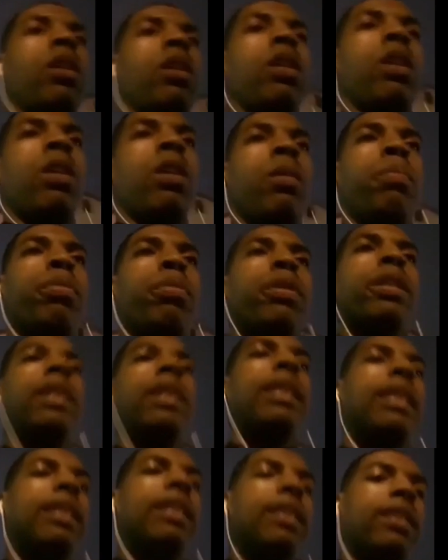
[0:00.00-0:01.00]

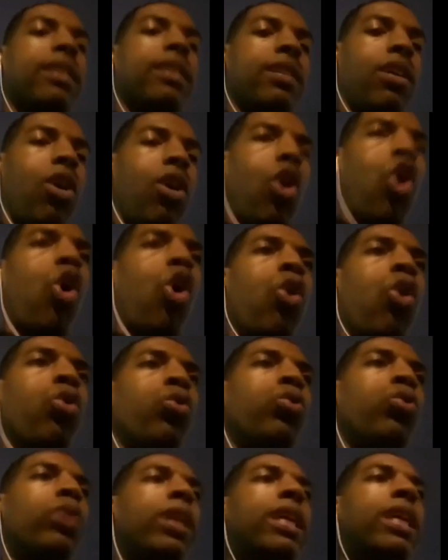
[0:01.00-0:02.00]
Police
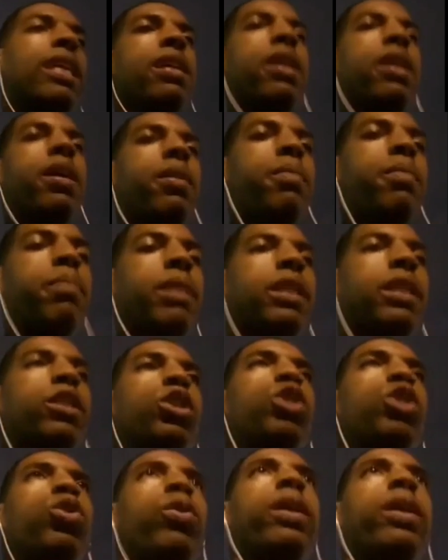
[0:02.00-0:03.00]
only
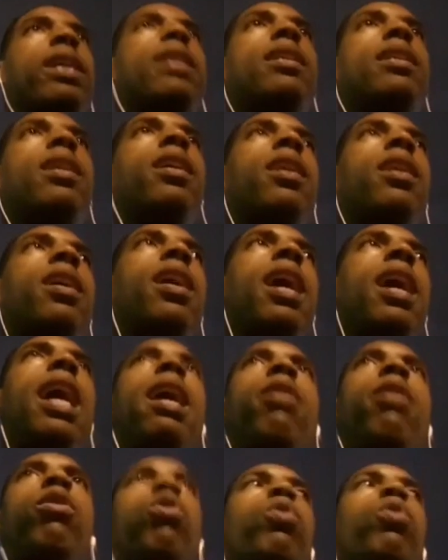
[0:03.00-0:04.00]
mistreat our
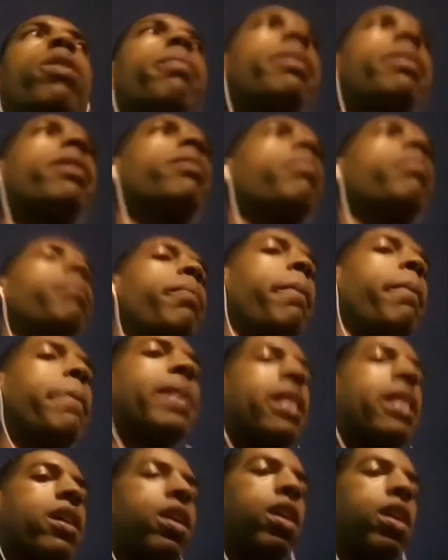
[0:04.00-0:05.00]
women
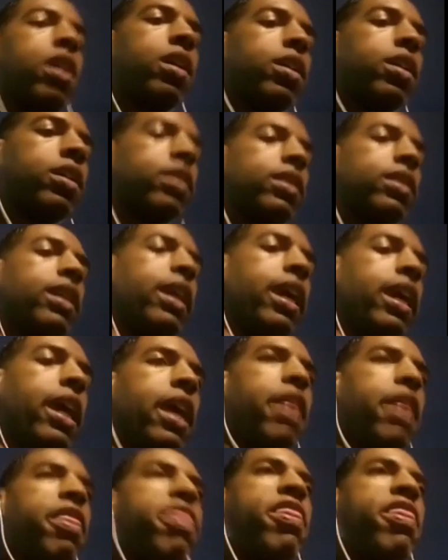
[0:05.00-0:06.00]
because
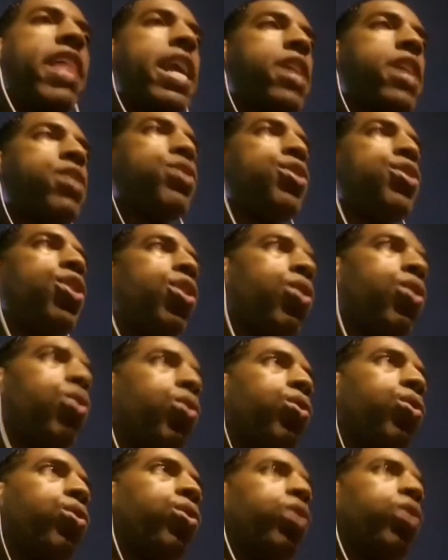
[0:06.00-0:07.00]
they know
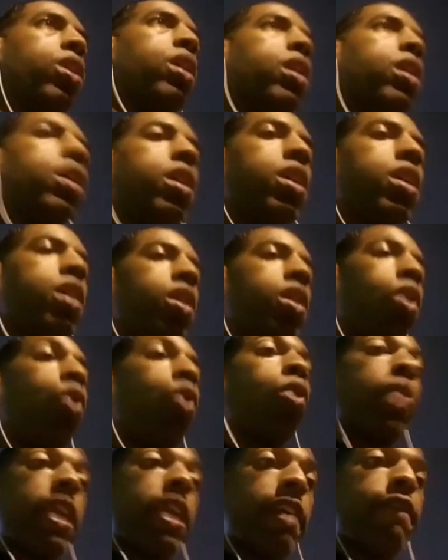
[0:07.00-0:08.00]
or
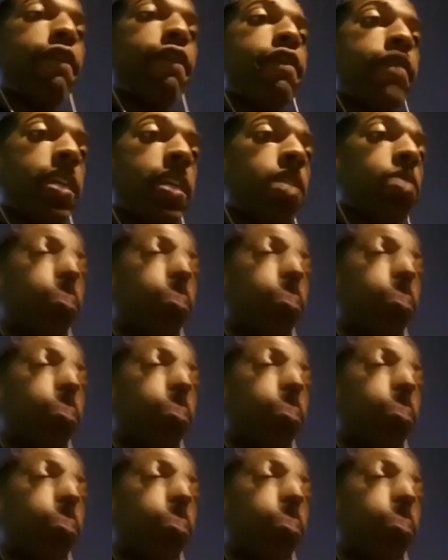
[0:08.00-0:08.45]
they feel